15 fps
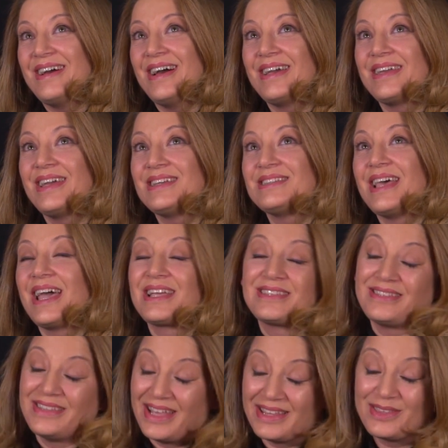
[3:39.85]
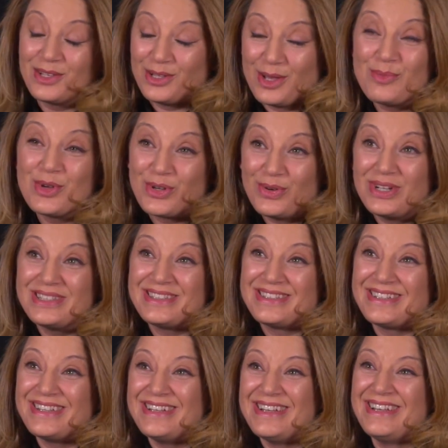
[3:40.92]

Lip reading: I guess, accidental immigrant.